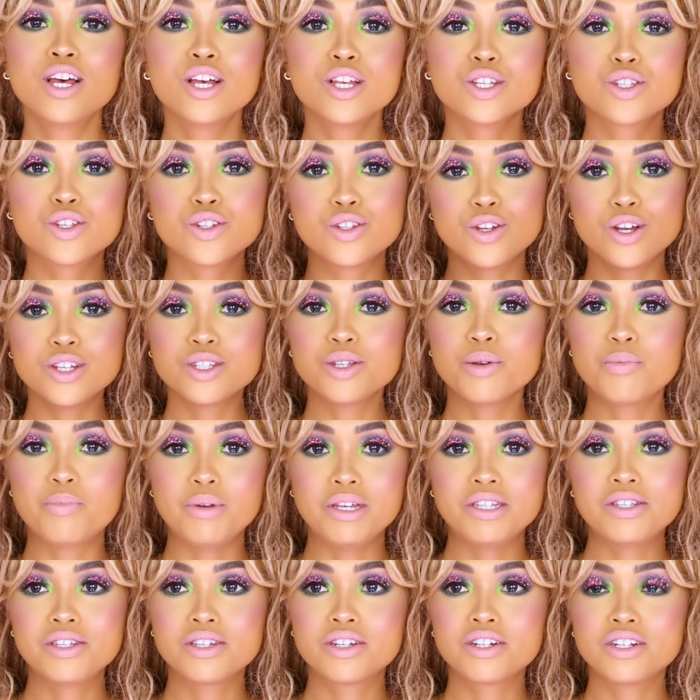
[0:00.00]
So those are
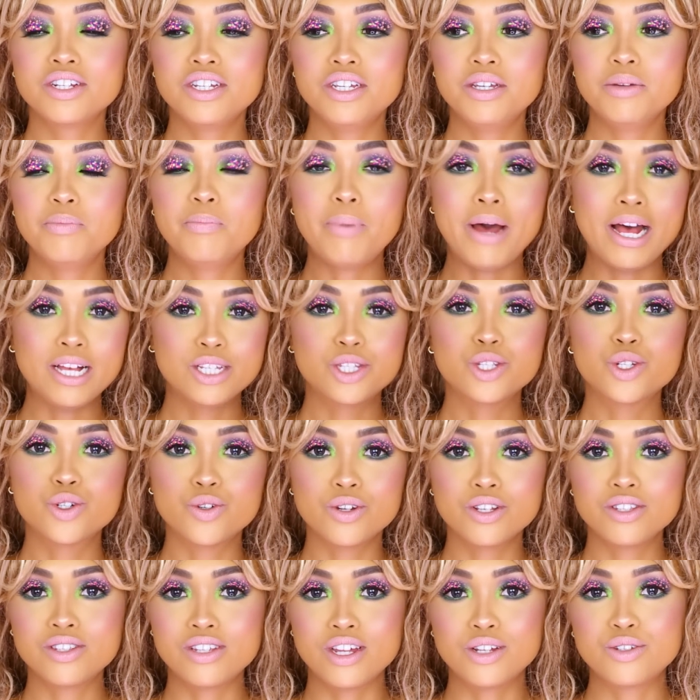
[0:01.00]
basically
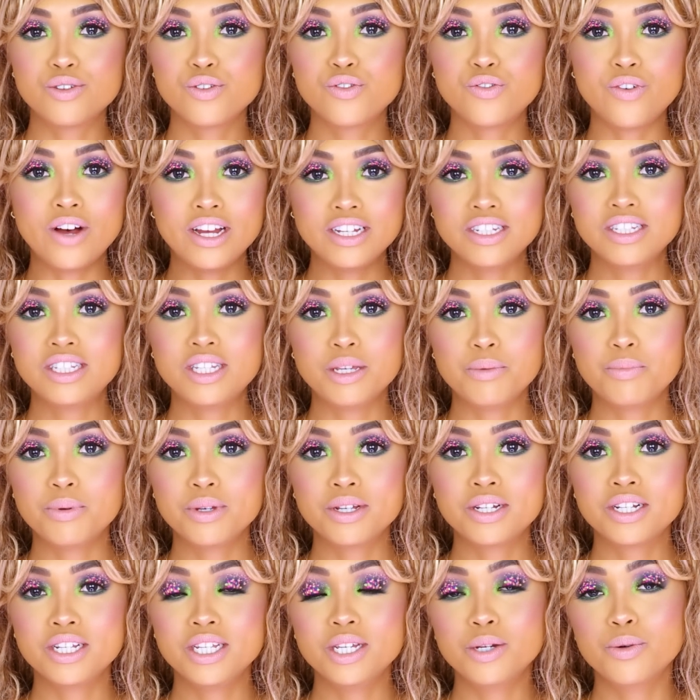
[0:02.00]
pastries that you find
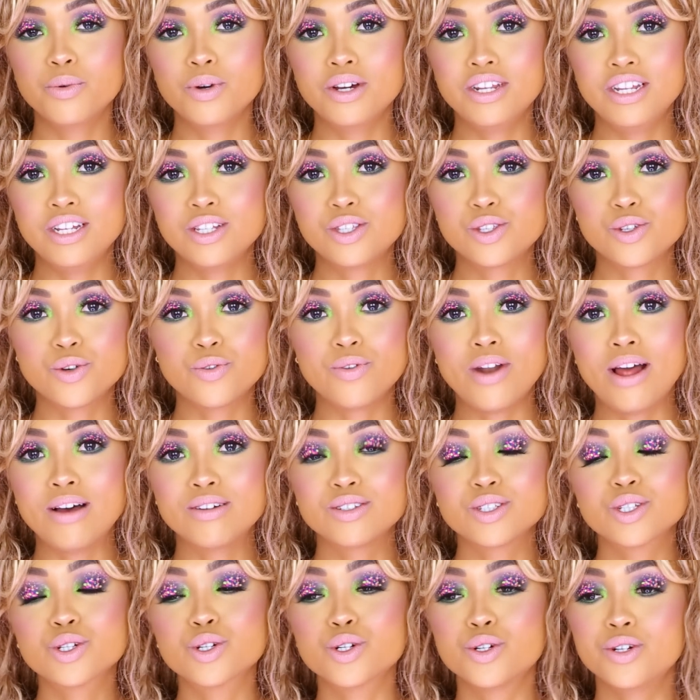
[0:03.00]
typically when it's
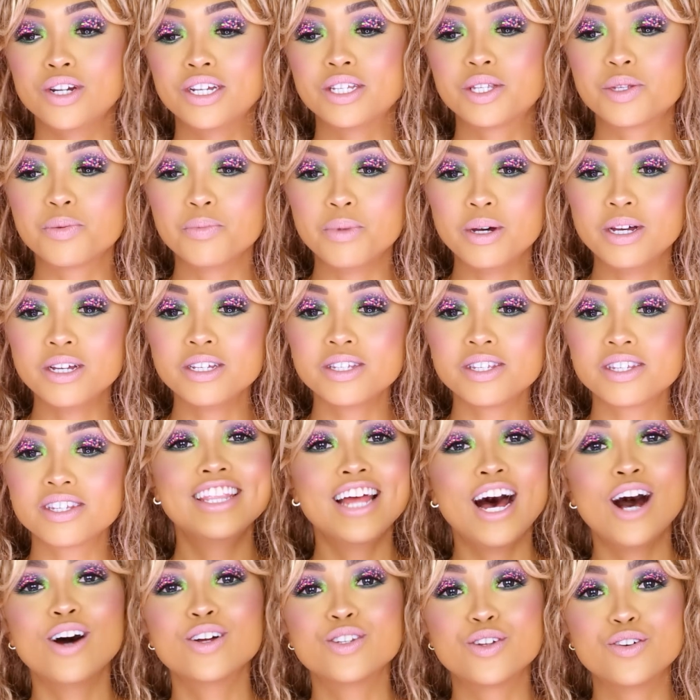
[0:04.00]
around Christmas.
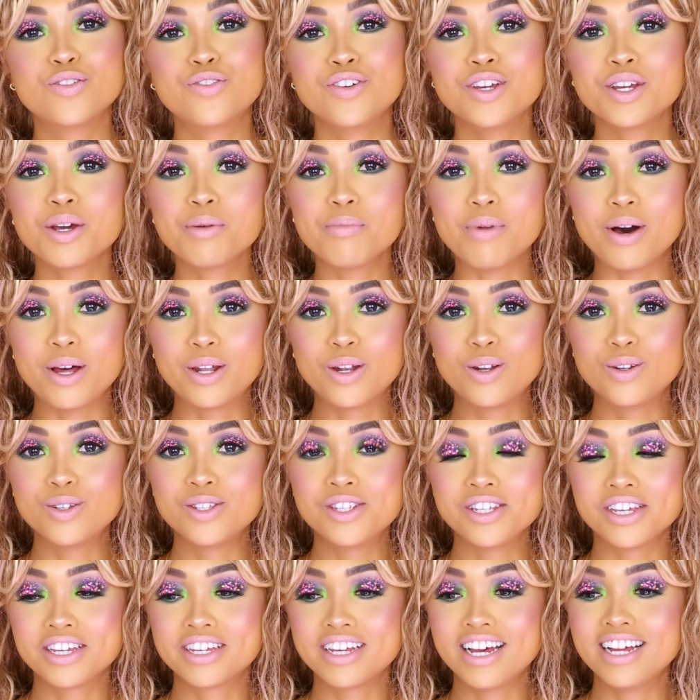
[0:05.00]
Now the thing about
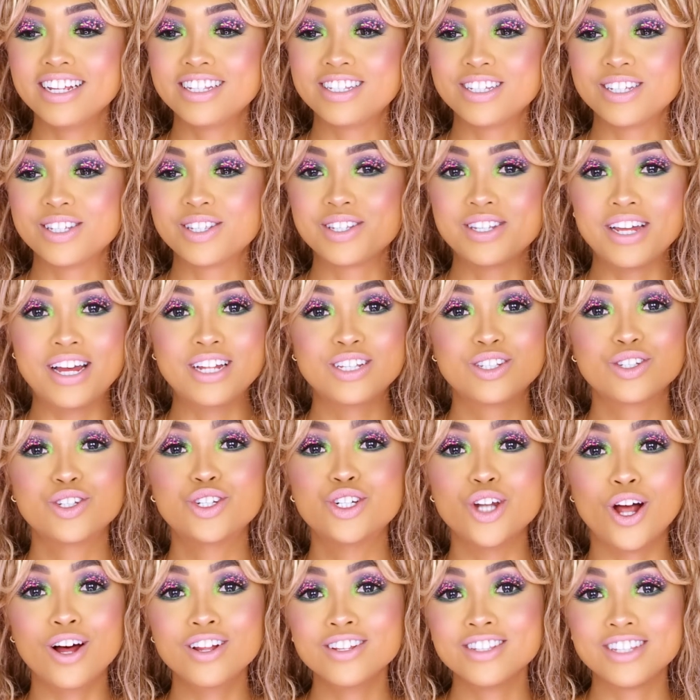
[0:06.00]
lusekat is that
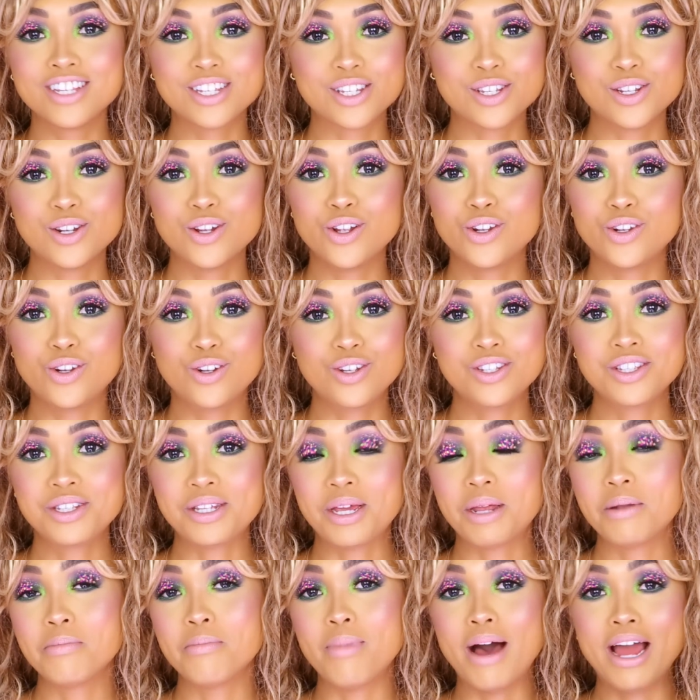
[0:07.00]
John doesn't
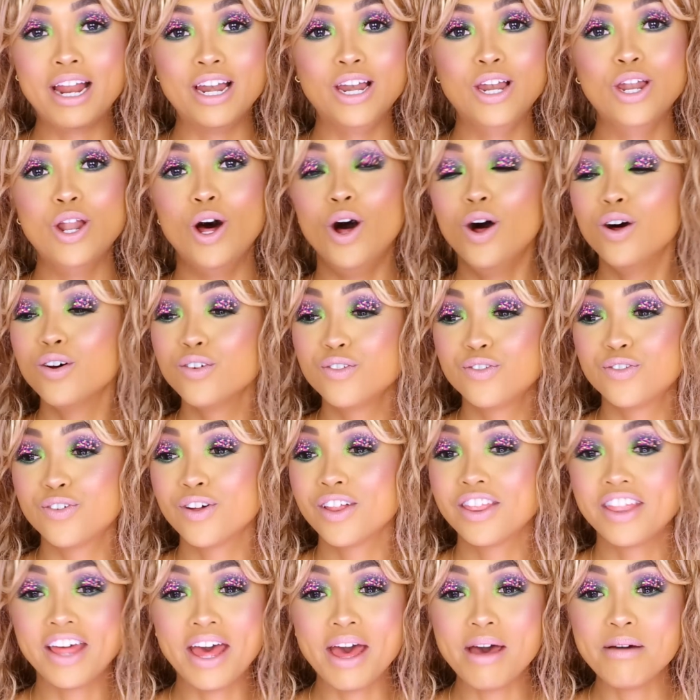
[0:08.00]
understand my love
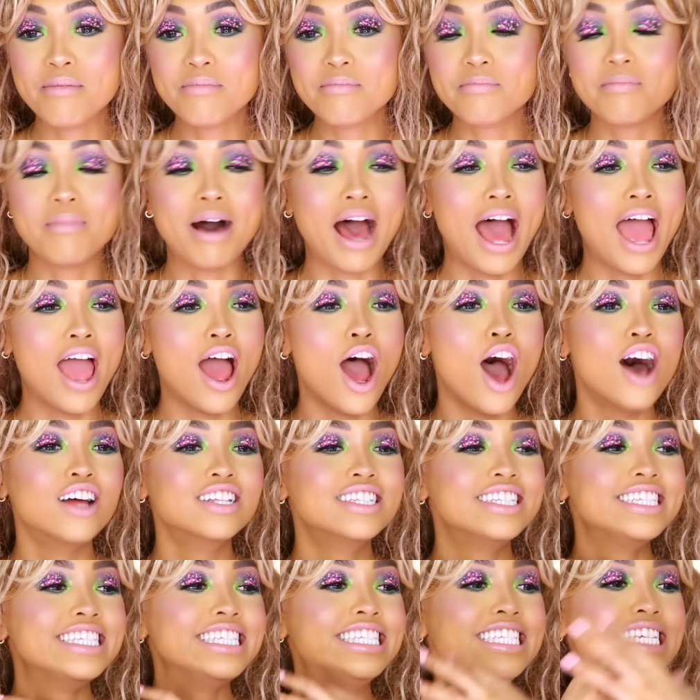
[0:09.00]
for them, my
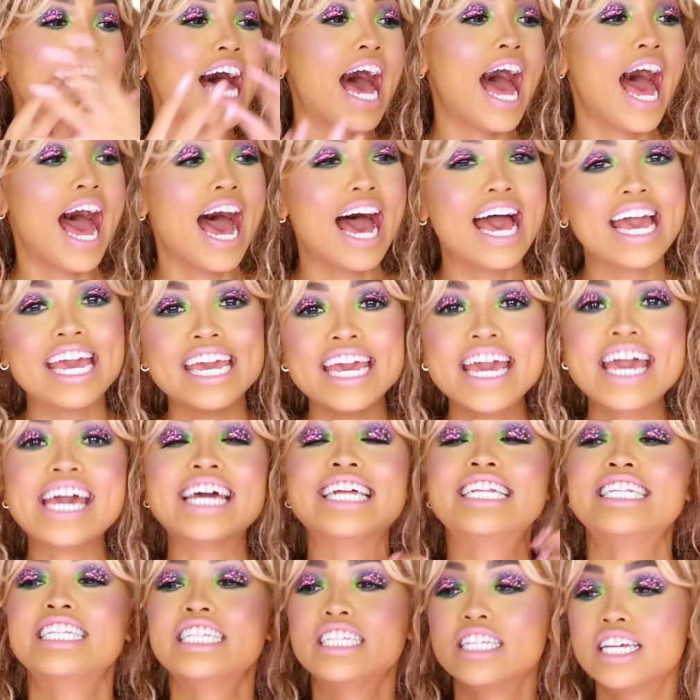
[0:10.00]

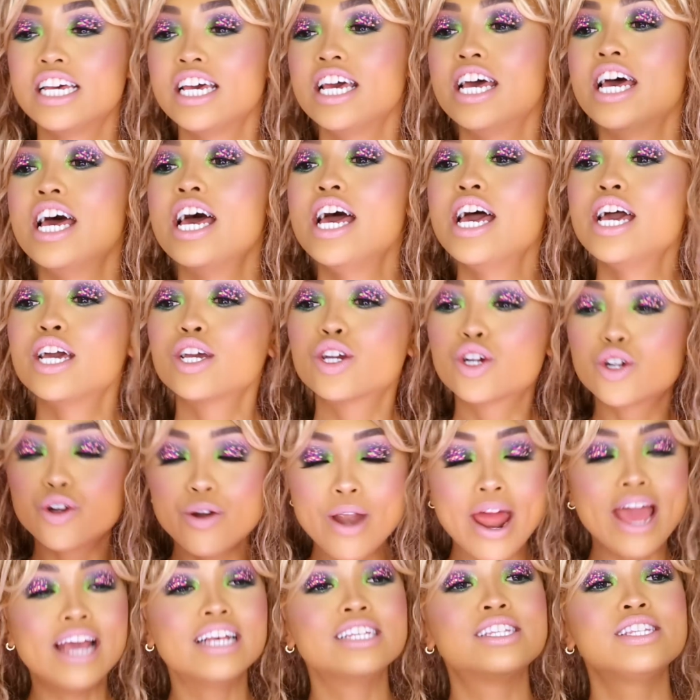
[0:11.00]
undying
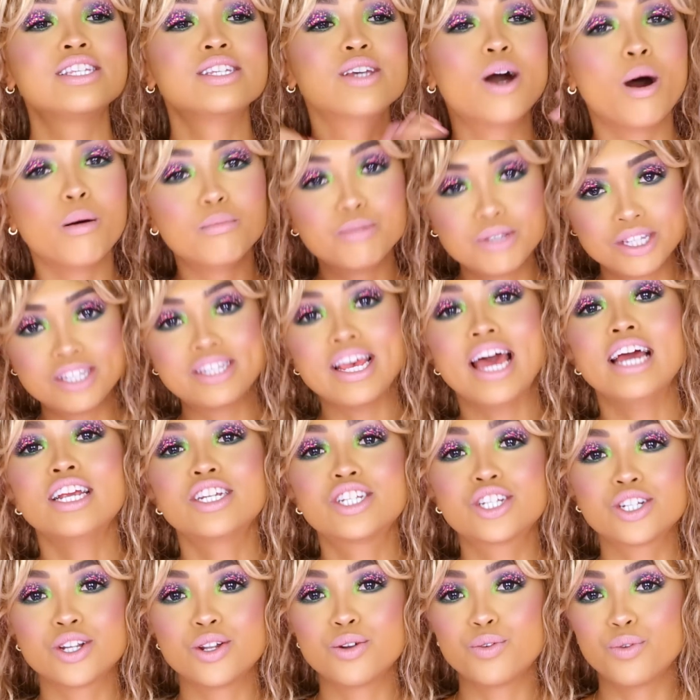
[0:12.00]
crazy
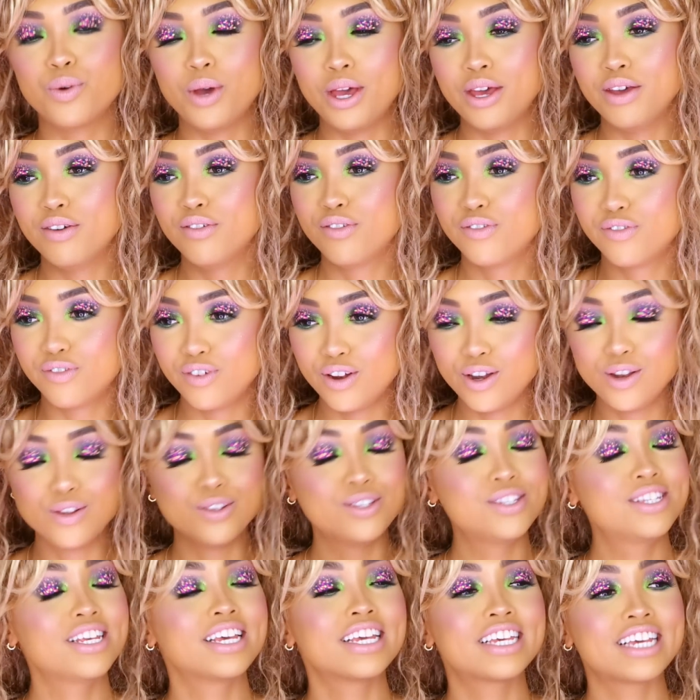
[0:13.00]
obsession with
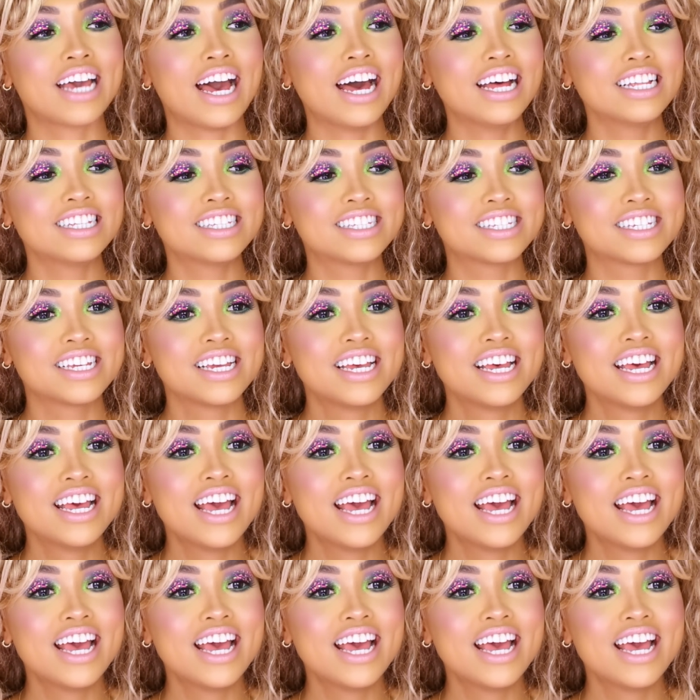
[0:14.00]
lusekat.